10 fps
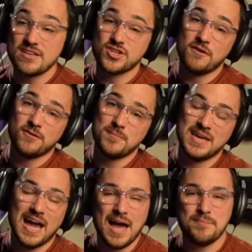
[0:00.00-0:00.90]
that's all for
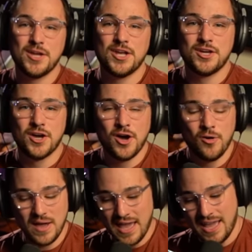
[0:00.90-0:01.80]
me. I'm gonna
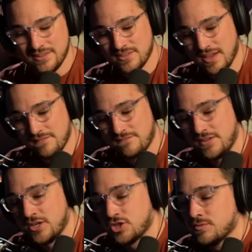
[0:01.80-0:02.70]
go and uh,
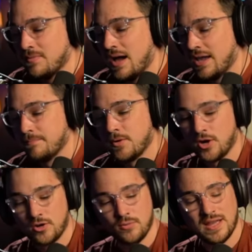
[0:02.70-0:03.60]
finish my
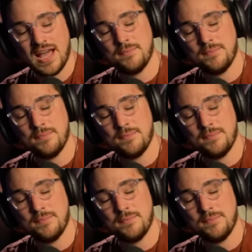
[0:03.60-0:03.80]
margarita.